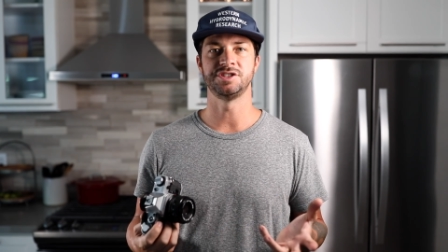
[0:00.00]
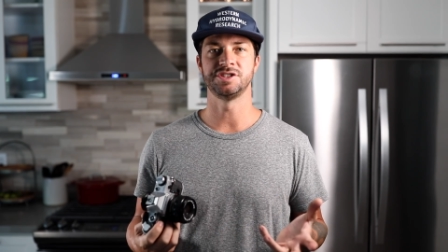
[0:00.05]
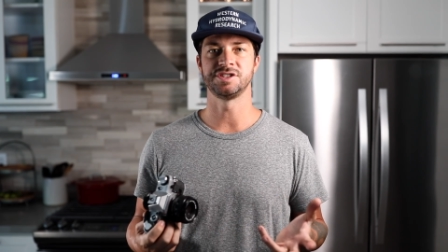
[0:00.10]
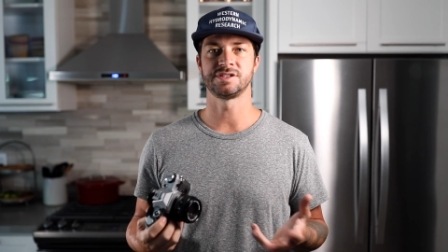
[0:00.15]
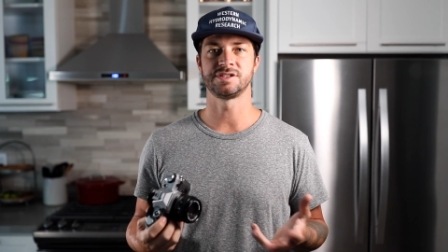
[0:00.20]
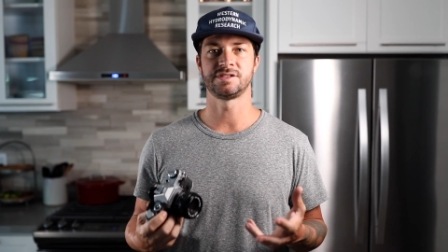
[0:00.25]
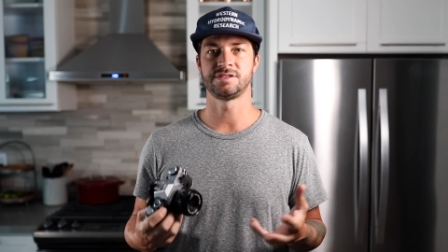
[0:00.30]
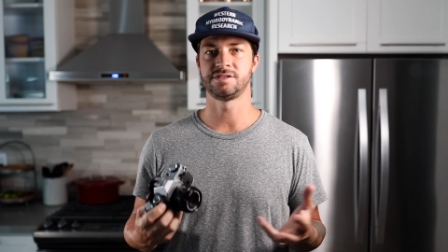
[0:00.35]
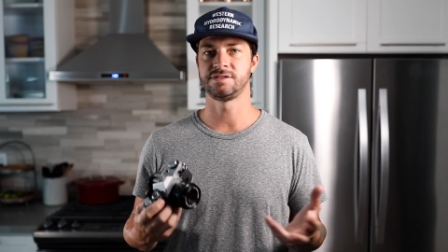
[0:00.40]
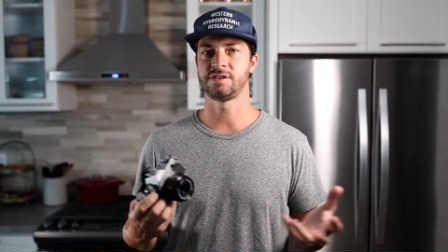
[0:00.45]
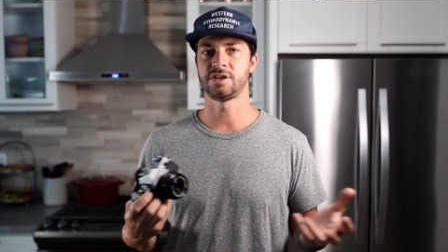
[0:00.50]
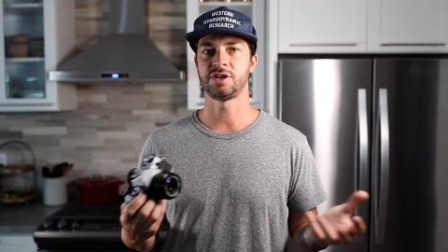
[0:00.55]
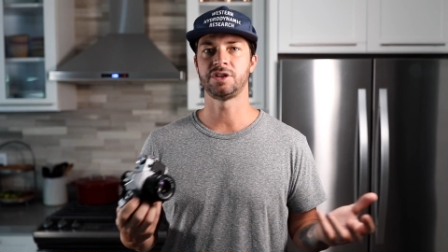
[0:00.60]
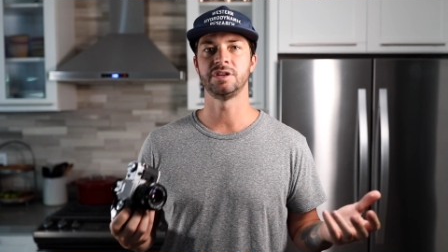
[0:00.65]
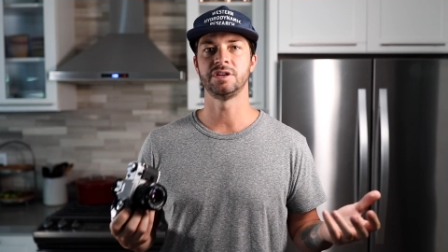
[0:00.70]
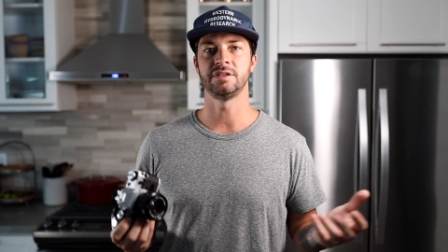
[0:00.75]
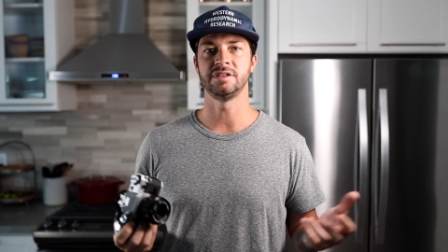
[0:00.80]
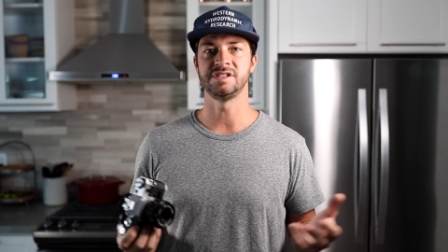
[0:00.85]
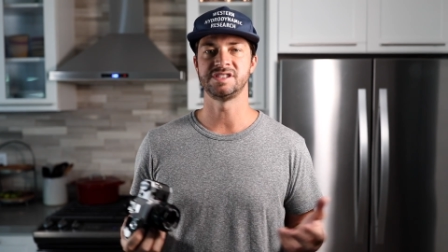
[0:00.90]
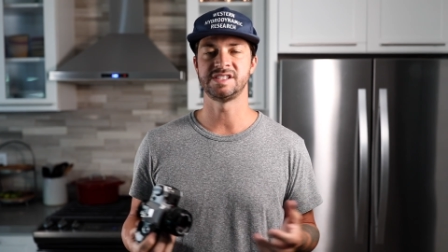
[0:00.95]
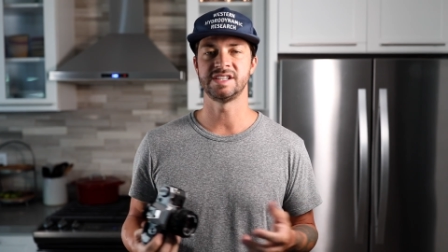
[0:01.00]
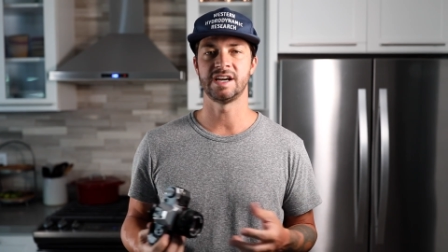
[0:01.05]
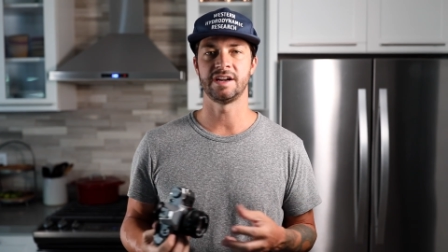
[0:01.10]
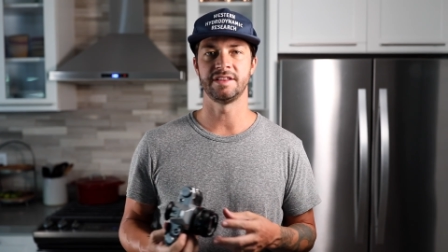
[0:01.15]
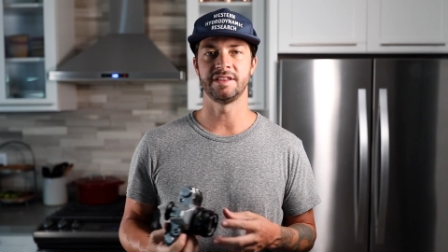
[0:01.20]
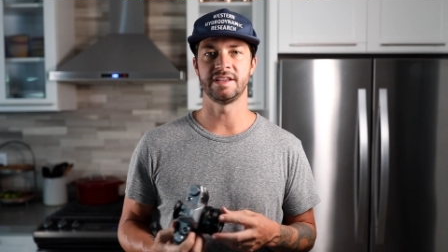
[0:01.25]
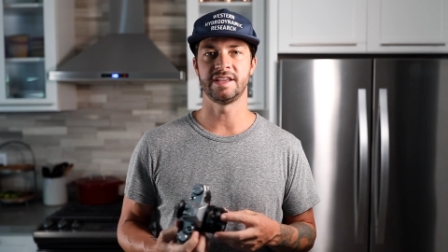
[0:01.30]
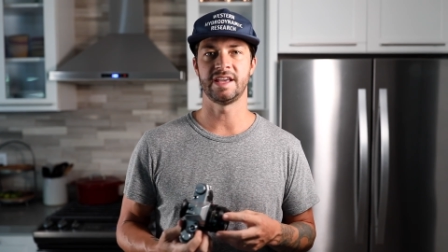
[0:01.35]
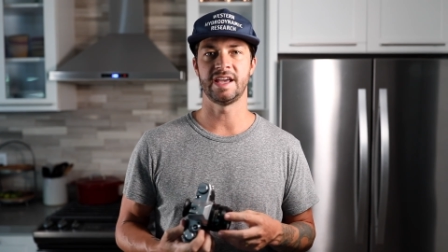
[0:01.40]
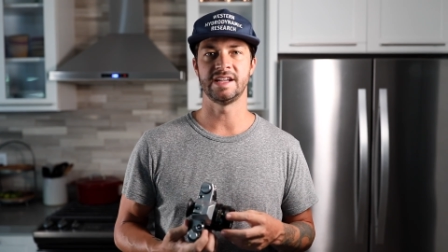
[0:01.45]
just clearly see out
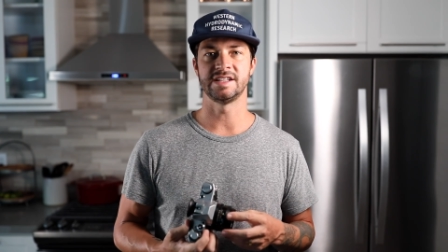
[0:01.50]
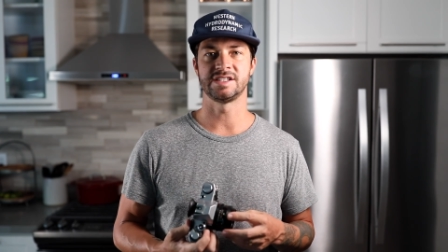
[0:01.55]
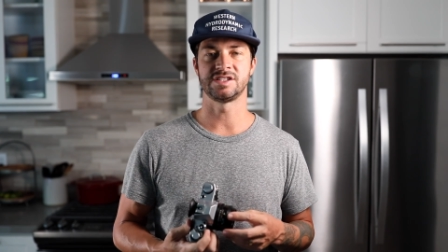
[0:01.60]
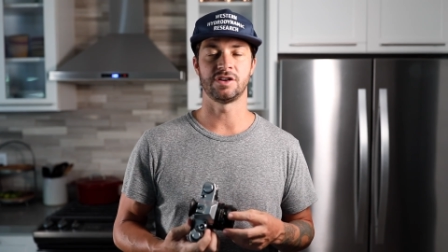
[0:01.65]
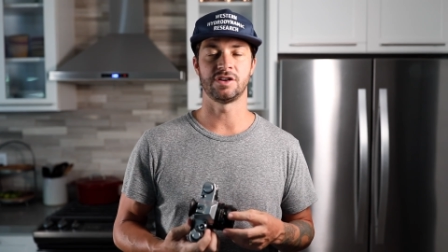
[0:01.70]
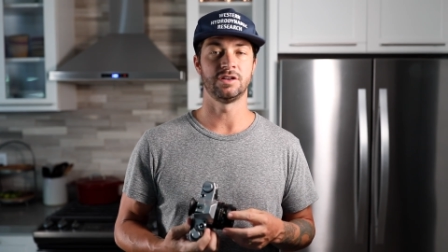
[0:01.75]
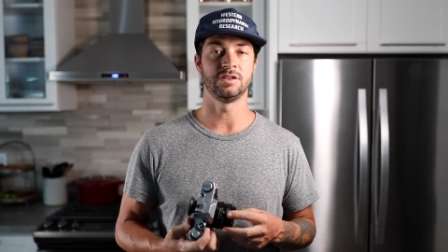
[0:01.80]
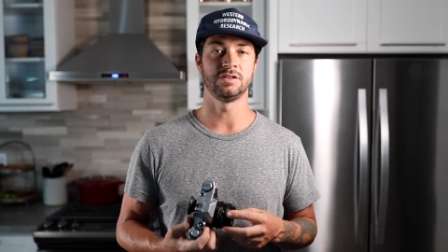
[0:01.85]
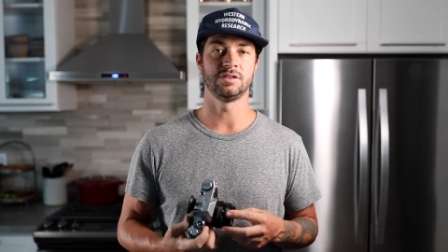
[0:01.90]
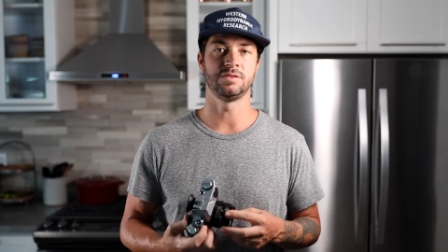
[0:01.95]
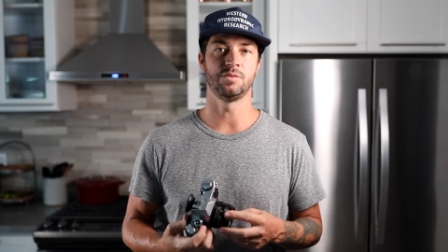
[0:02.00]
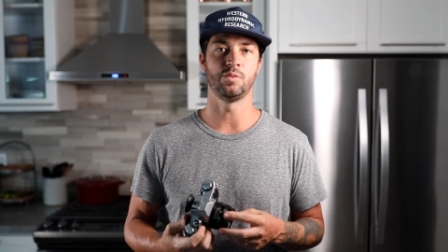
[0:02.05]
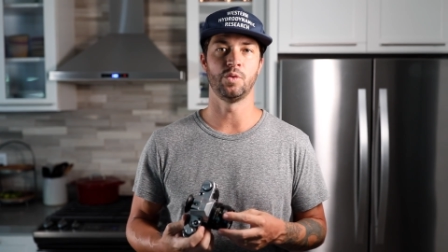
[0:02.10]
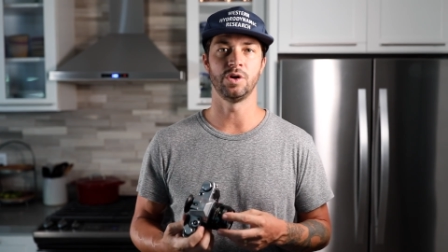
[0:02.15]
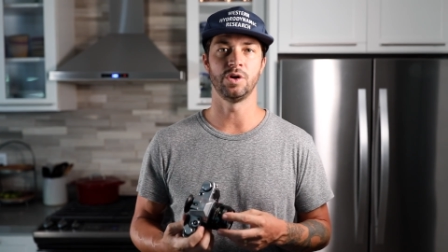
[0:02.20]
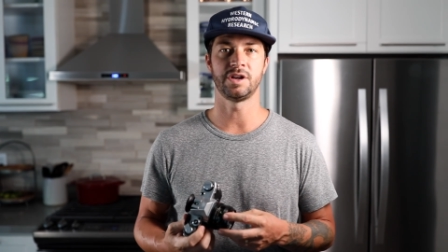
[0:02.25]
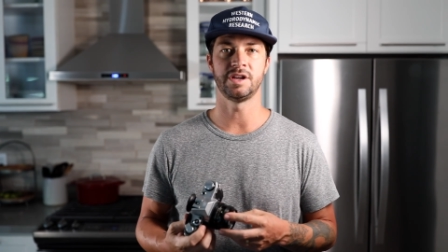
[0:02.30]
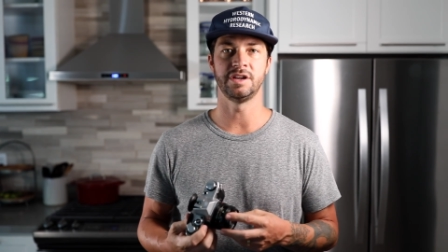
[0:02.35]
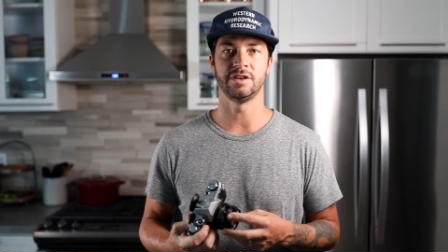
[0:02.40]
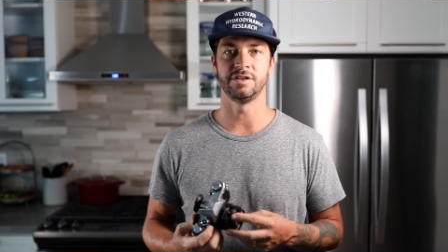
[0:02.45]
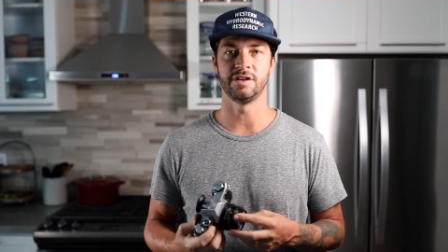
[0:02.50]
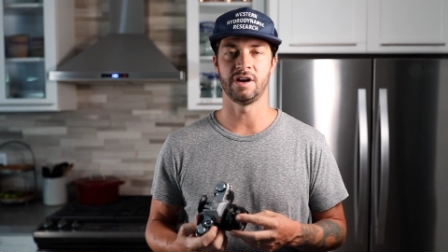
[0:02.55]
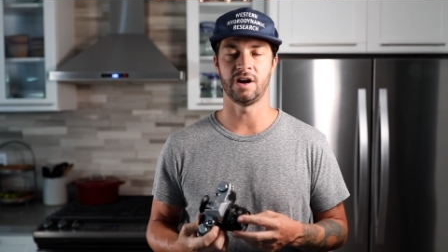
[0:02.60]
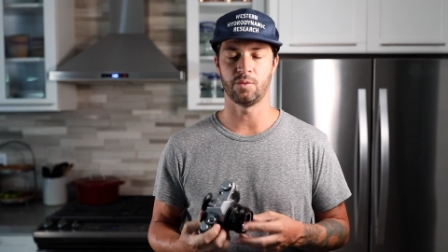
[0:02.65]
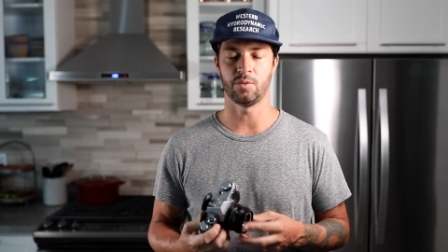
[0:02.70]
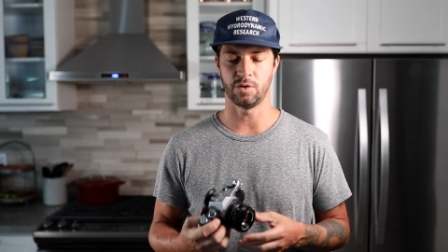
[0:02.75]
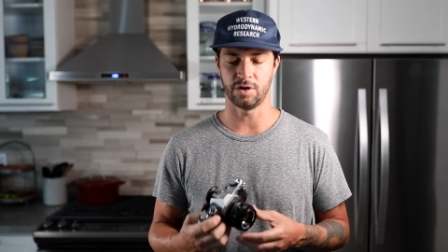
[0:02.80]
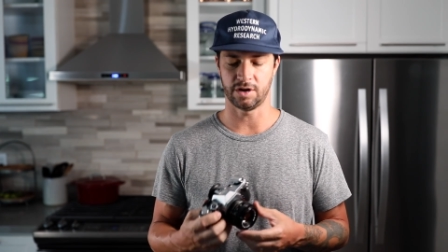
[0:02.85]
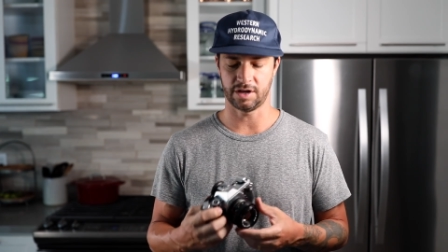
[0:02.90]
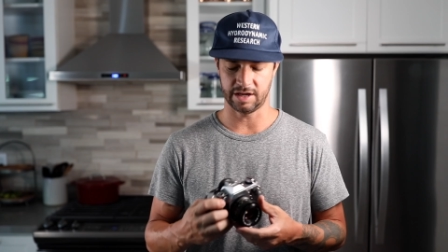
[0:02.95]
of the gates are working or
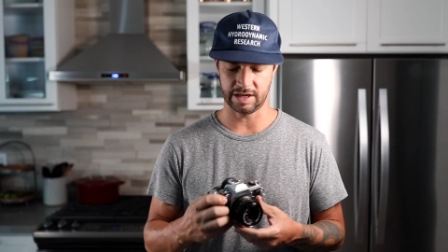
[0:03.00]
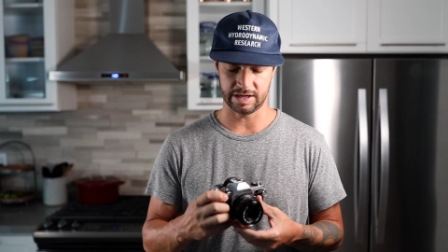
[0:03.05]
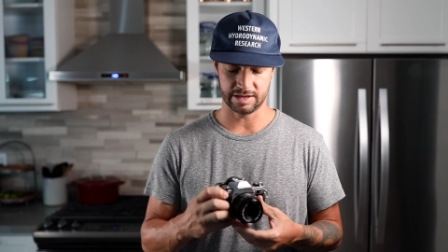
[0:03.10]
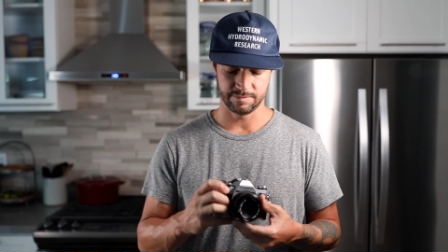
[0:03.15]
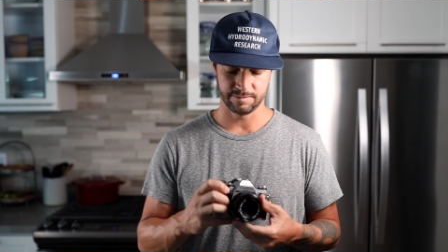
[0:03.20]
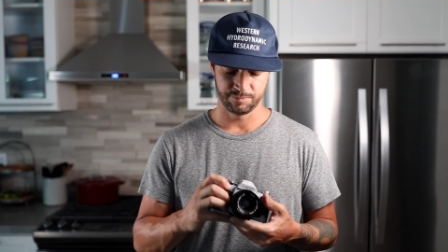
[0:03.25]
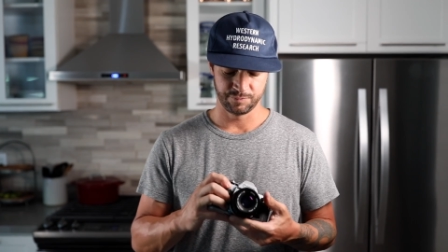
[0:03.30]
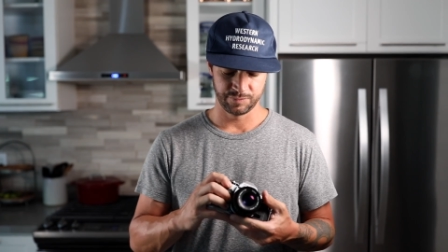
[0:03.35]
not working.